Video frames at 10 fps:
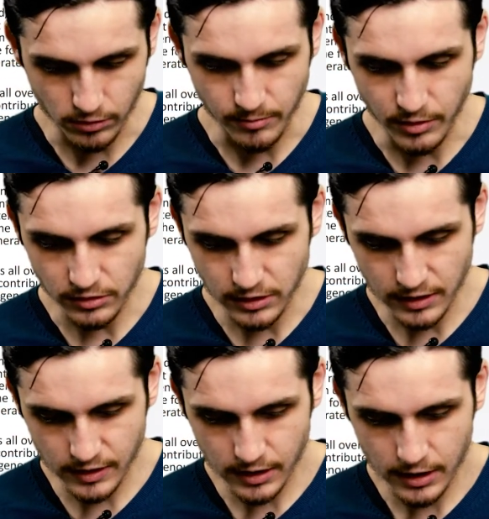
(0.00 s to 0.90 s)

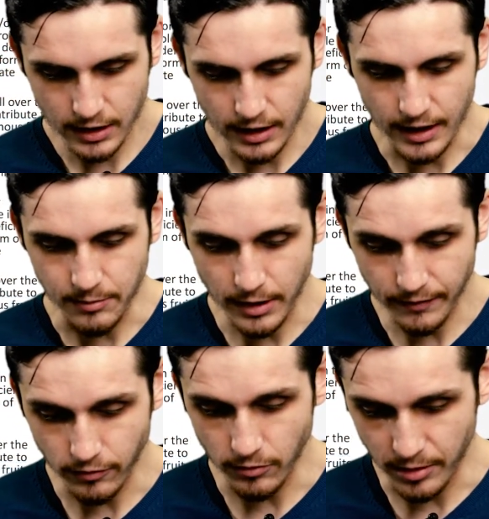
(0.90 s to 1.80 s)
communities and may
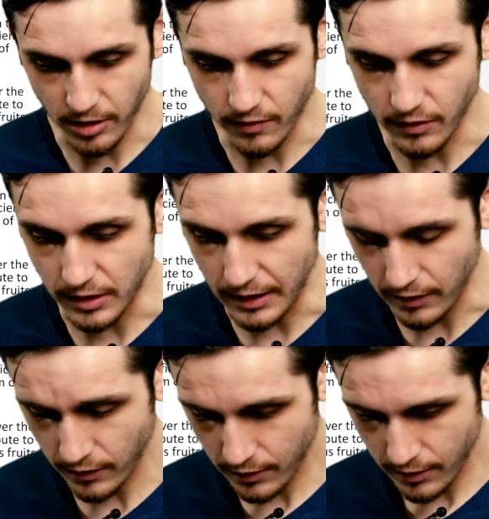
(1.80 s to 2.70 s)
form part of their diet.